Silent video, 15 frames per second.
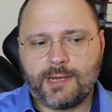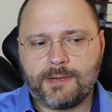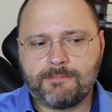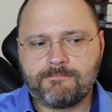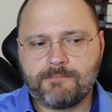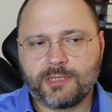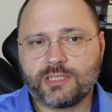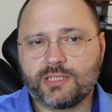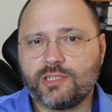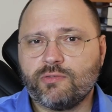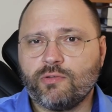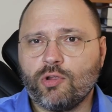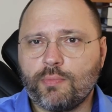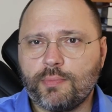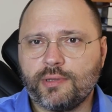Now, what's the
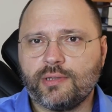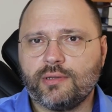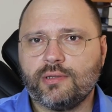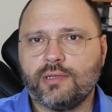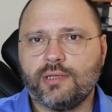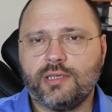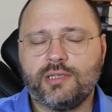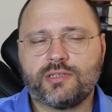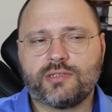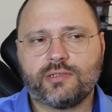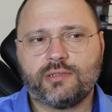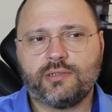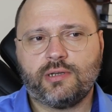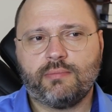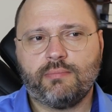development in the
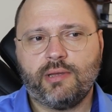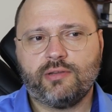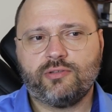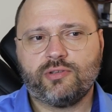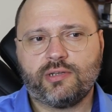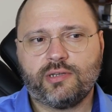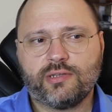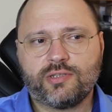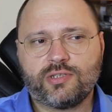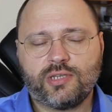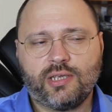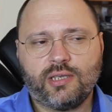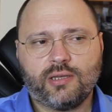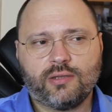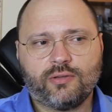Eastern Mediterranean
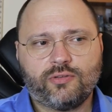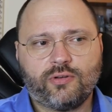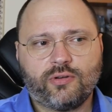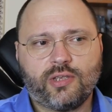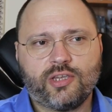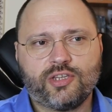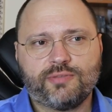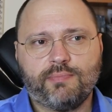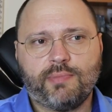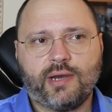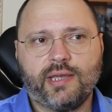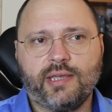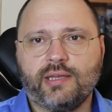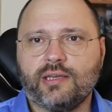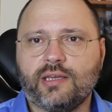Sea? Turkey is
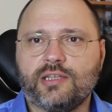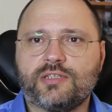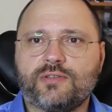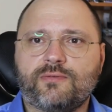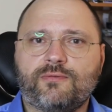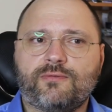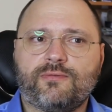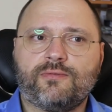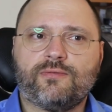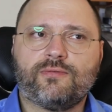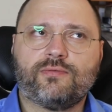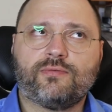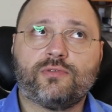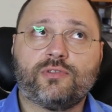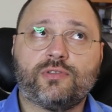buying its
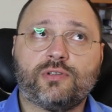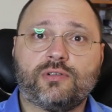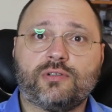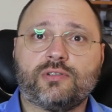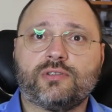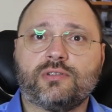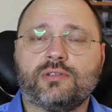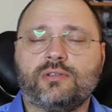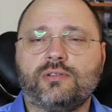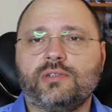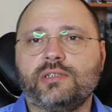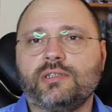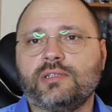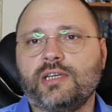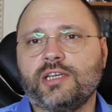third
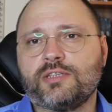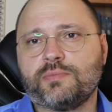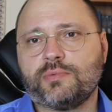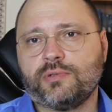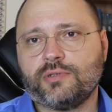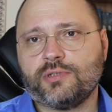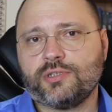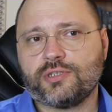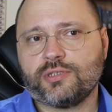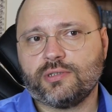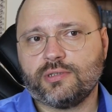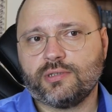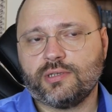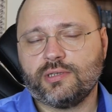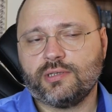oil
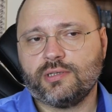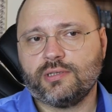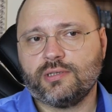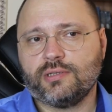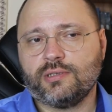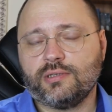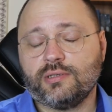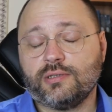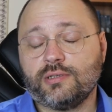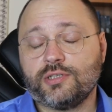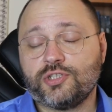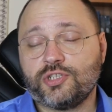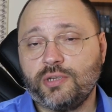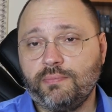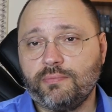exploration
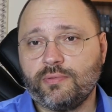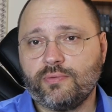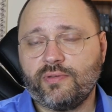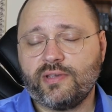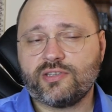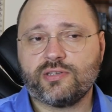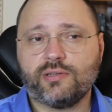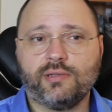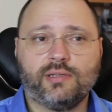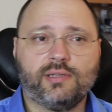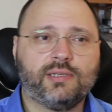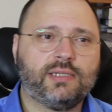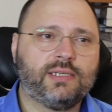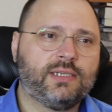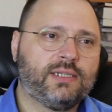ship vessel.
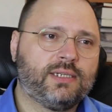